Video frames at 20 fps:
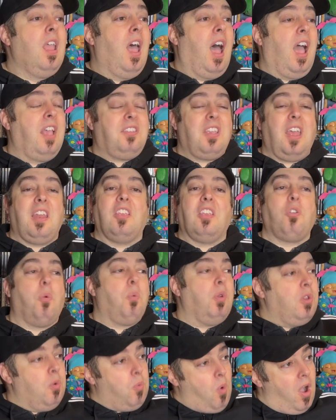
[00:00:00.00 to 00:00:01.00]
I said, so
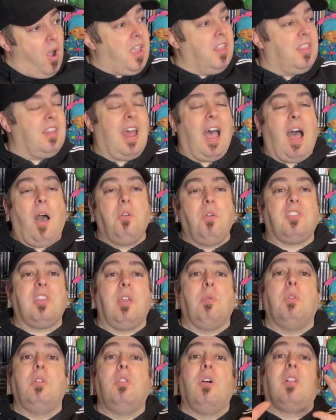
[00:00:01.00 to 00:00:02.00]
when you walk into the house, it
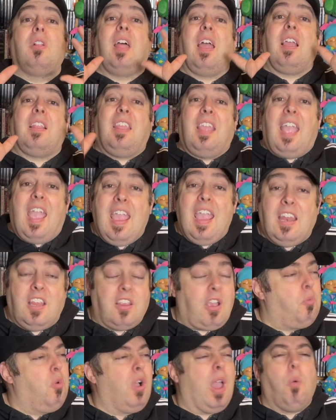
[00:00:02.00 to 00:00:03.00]
will look like the
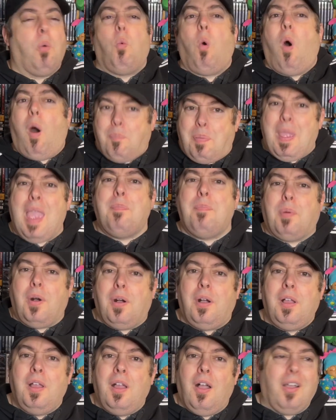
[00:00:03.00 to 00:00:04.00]
80s. We'll get
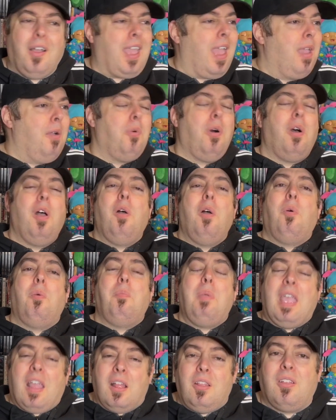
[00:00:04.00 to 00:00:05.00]
wallpaper, okay? We'll, we'll
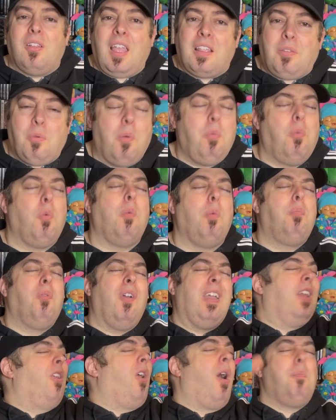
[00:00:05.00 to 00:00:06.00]
make it look like, we'll, we'll
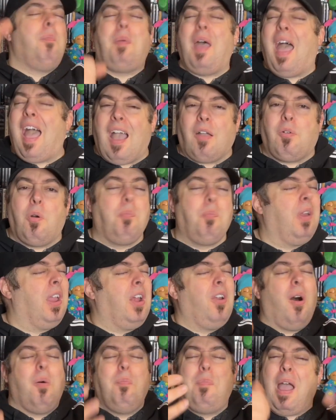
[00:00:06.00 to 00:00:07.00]
bring it all back. We'll bring
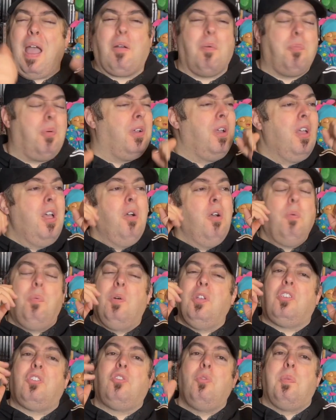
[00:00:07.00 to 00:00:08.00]
it all back. We'll put, we'll
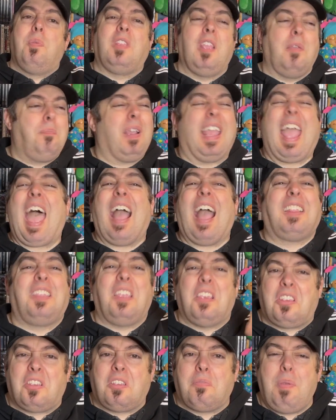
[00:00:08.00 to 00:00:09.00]
put stupid thing,
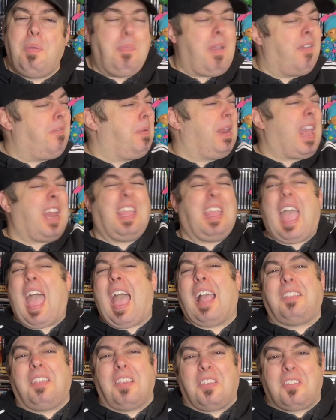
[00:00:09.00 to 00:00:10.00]
cactus. People, everybody had
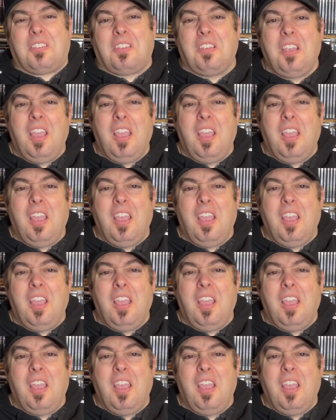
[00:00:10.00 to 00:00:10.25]
cactus.